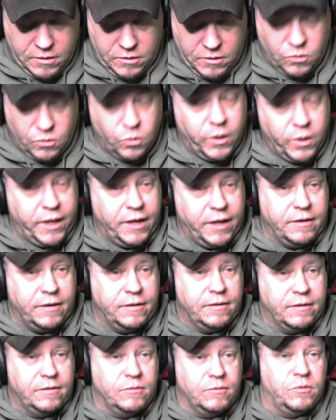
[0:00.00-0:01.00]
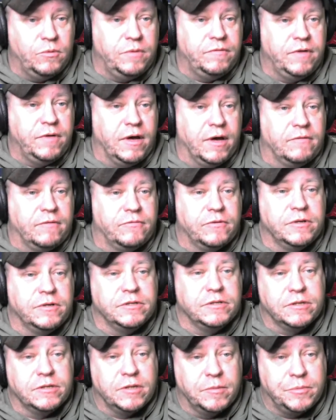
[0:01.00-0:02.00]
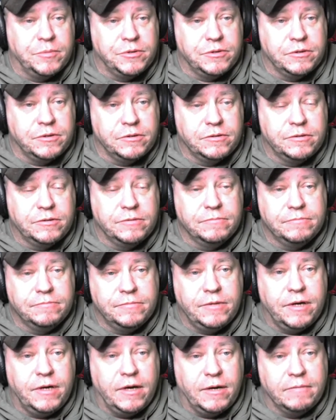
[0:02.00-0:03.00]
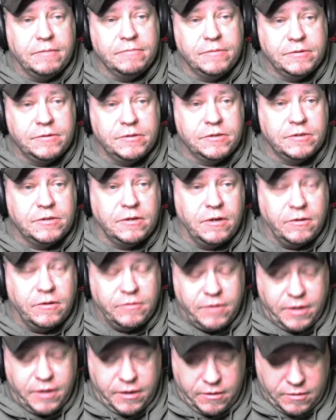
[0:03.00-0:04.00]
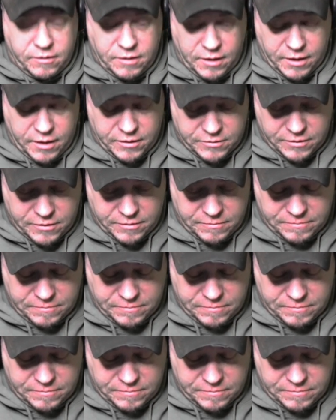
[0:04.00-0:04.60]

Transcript: wind, we've got freezing temperatures. Yeah, it's just another day here in Alaska.